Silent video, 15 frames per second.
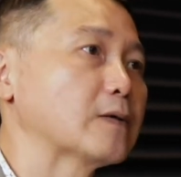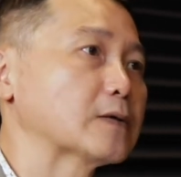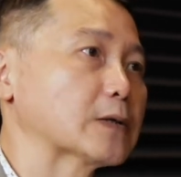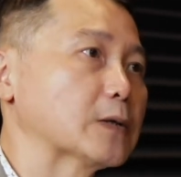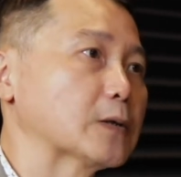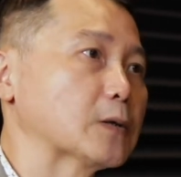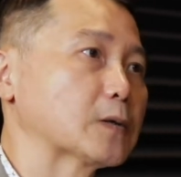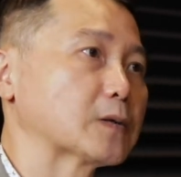
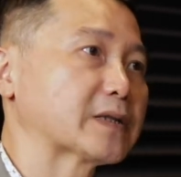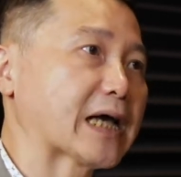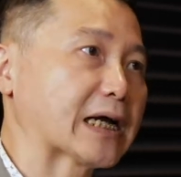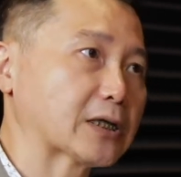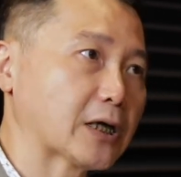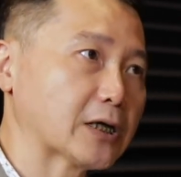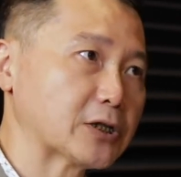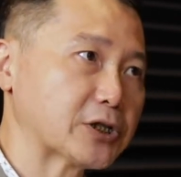So
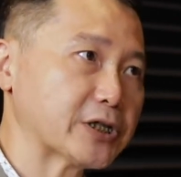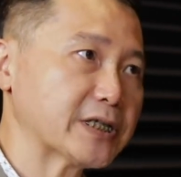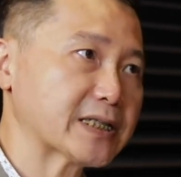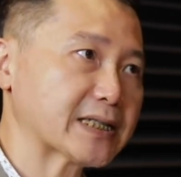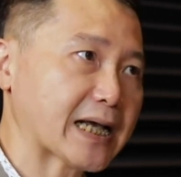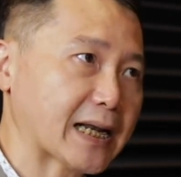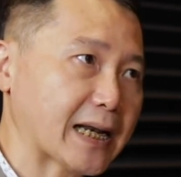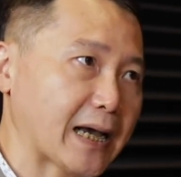
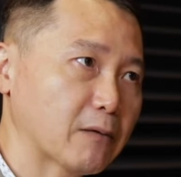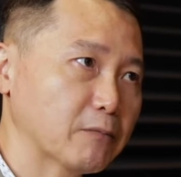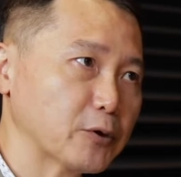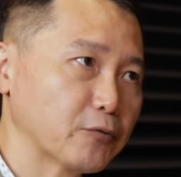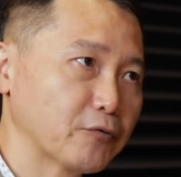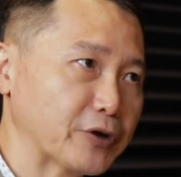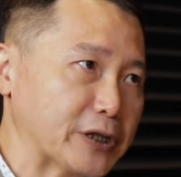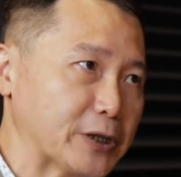technologies that help
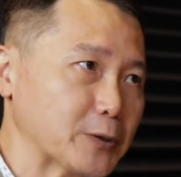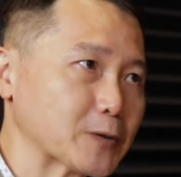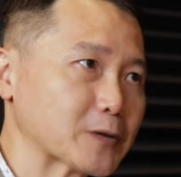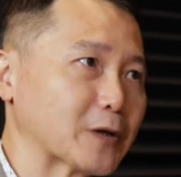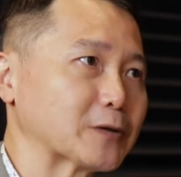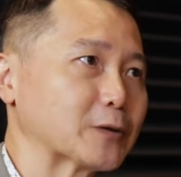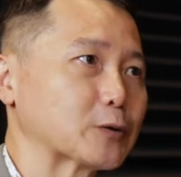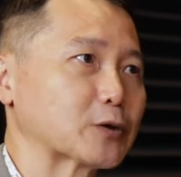you
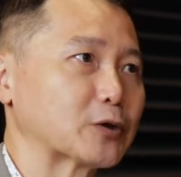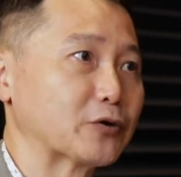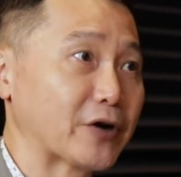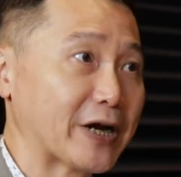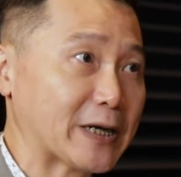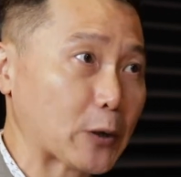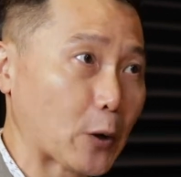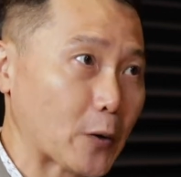reduce all those
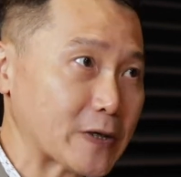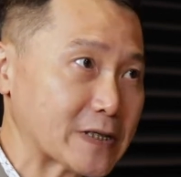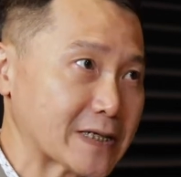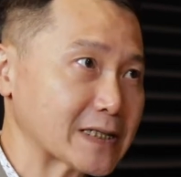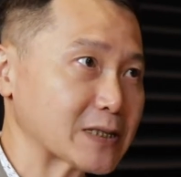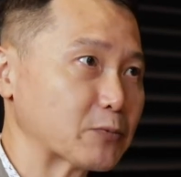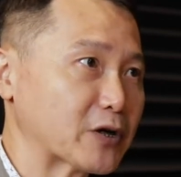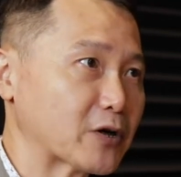gray
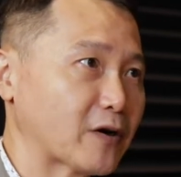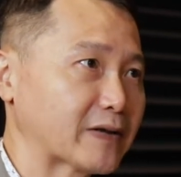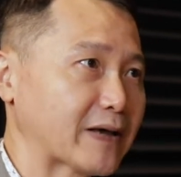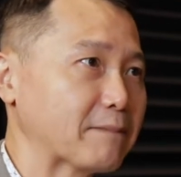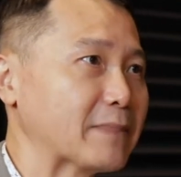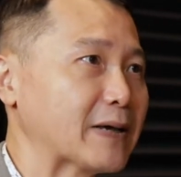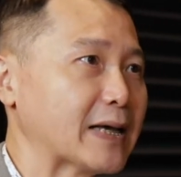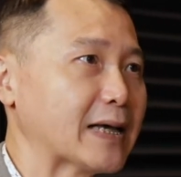noises, we call
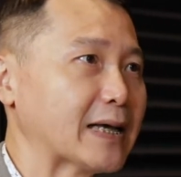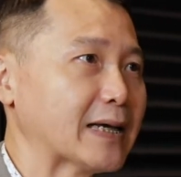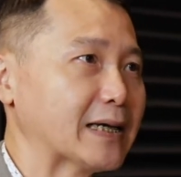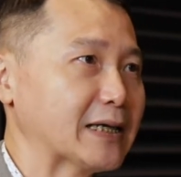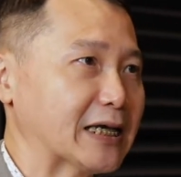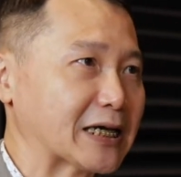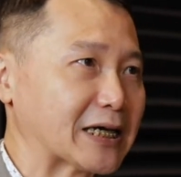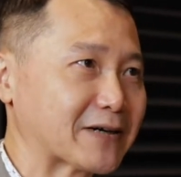them
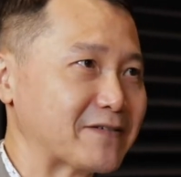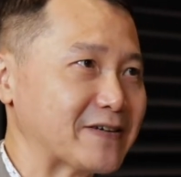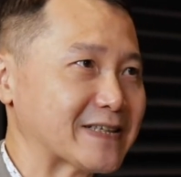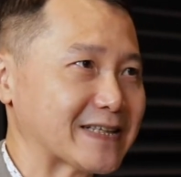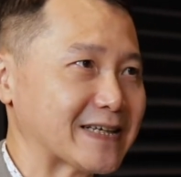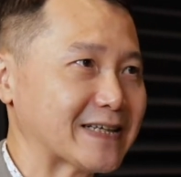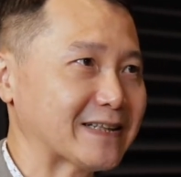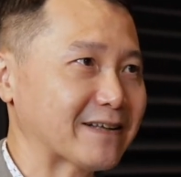
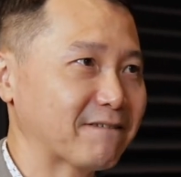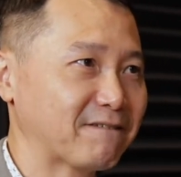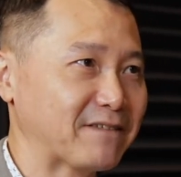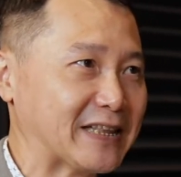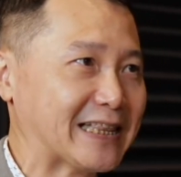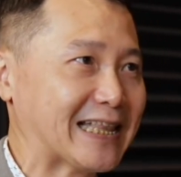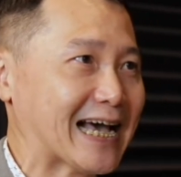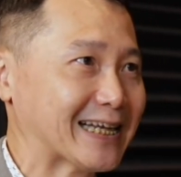increasing the
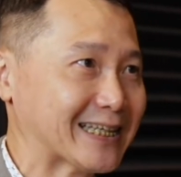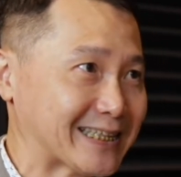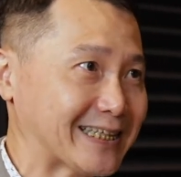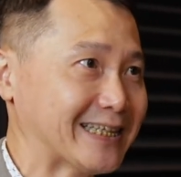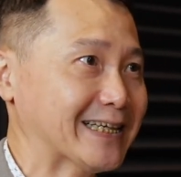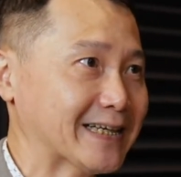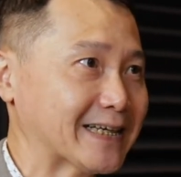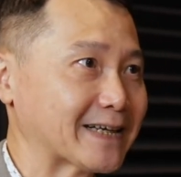
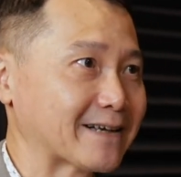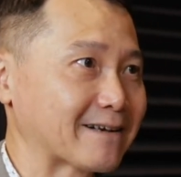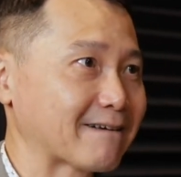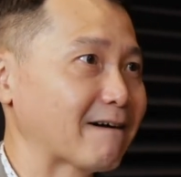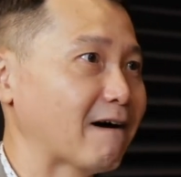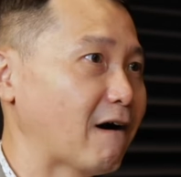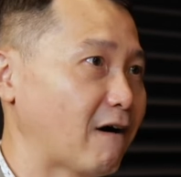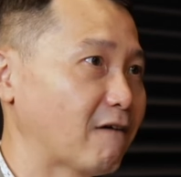fidelity
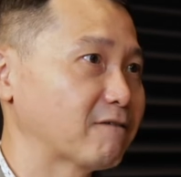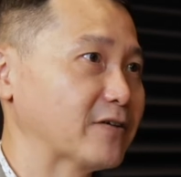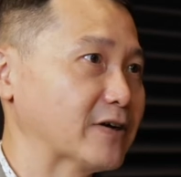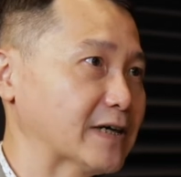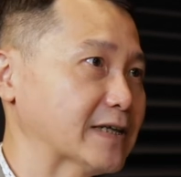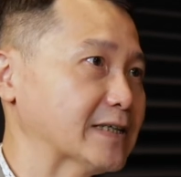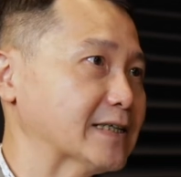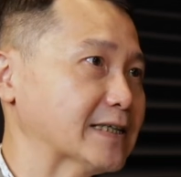of
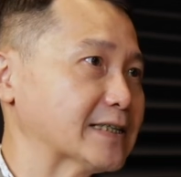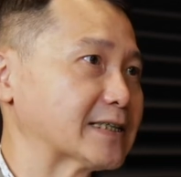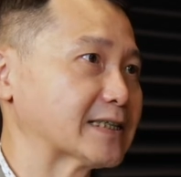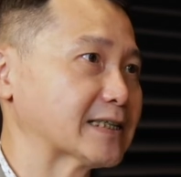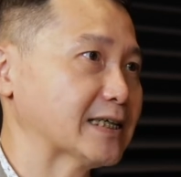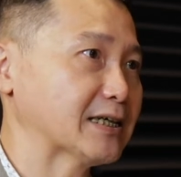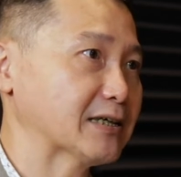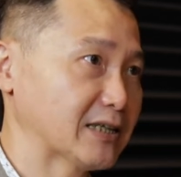your
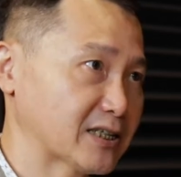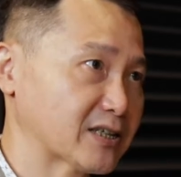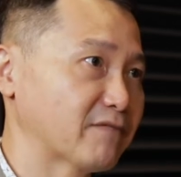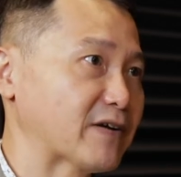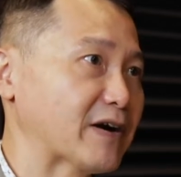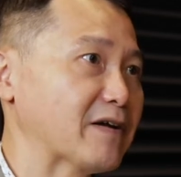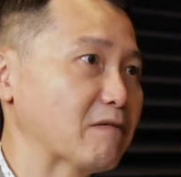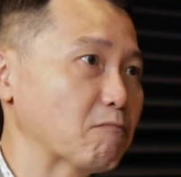alerts is
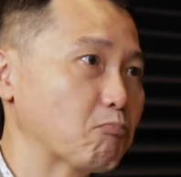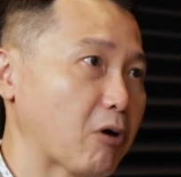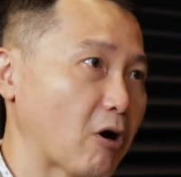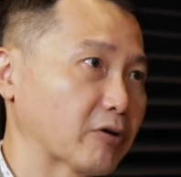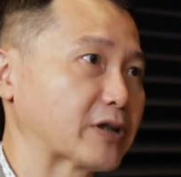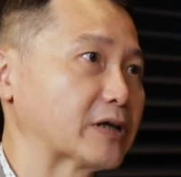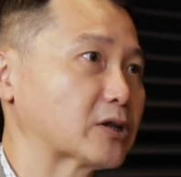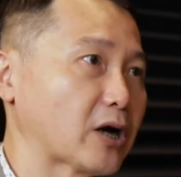a very
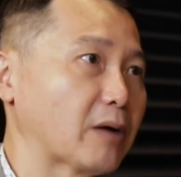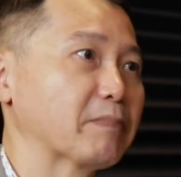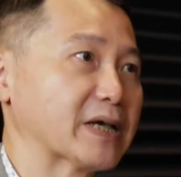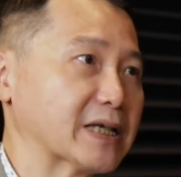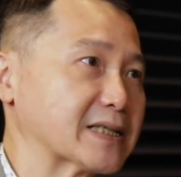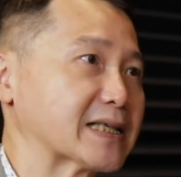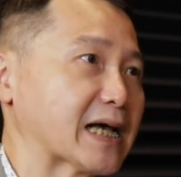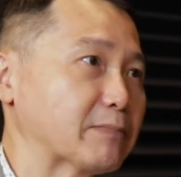important
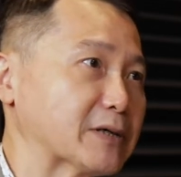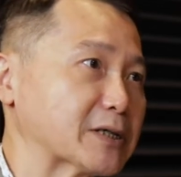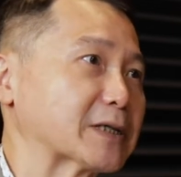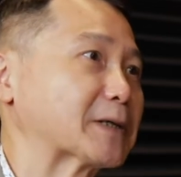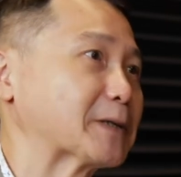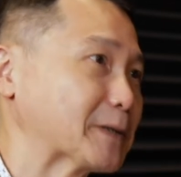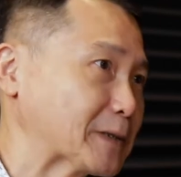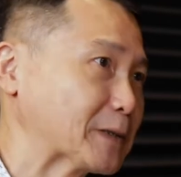topic in
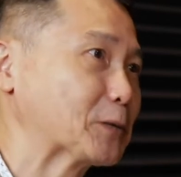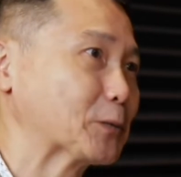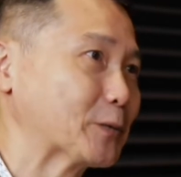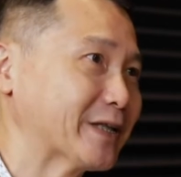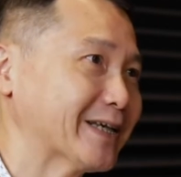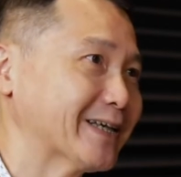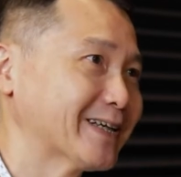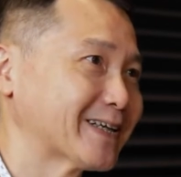cybersecurity
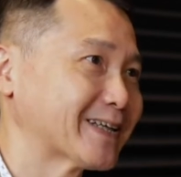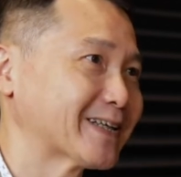today.